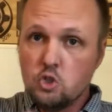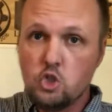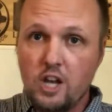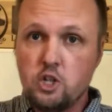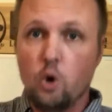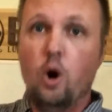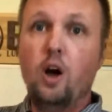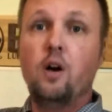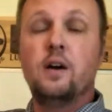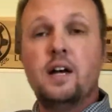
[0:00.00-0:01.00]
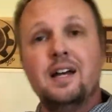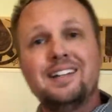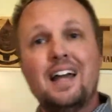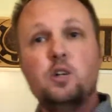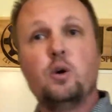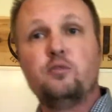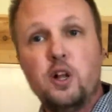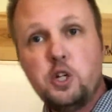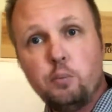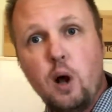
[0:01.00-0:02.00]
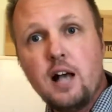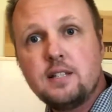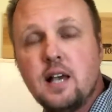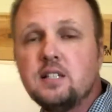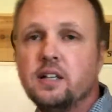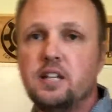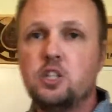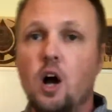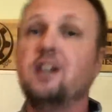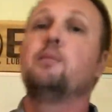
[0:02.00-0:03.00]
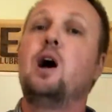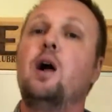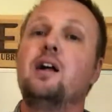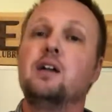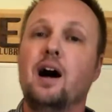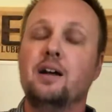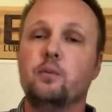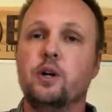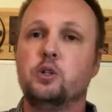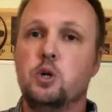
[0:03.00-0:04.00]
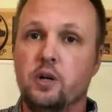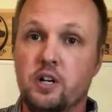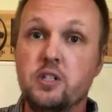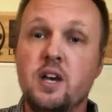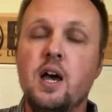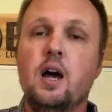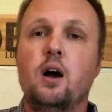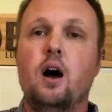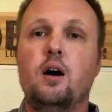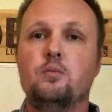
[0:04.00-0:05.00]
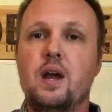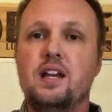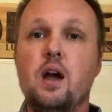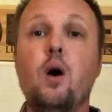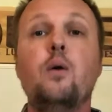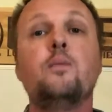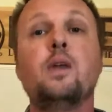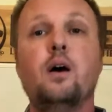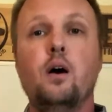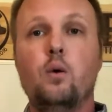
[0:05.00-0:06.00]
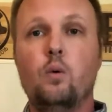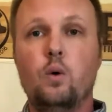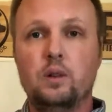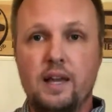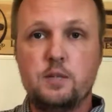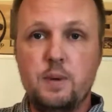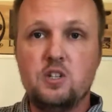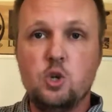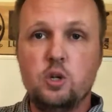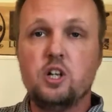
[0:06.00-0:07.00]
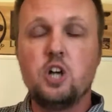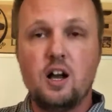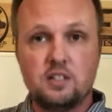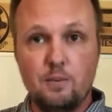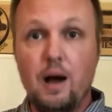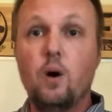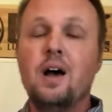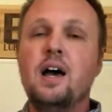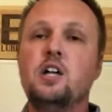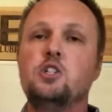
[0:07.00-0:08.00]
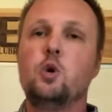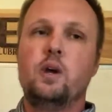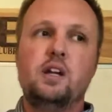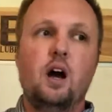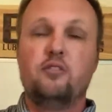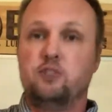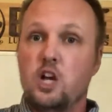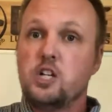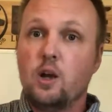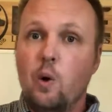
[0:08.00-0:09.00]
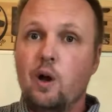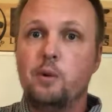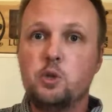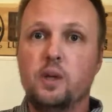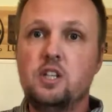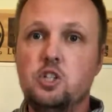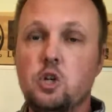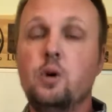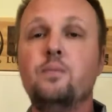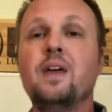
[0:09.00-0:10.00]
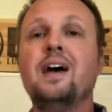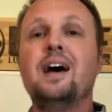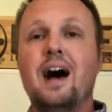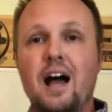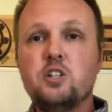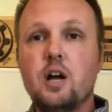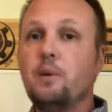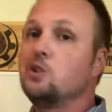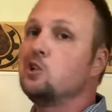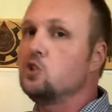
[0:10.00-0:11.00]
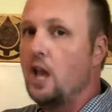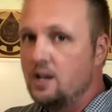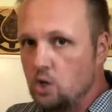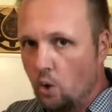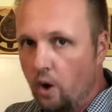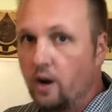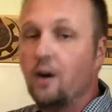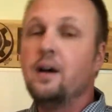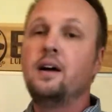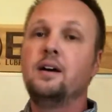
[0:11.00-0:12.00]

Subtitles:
change your oil, kind of do a flushing process like they talk about on Real Tuners Radio. Lake Speed Jr. talks about doing a flushing oil between the two. I talk about just change your oil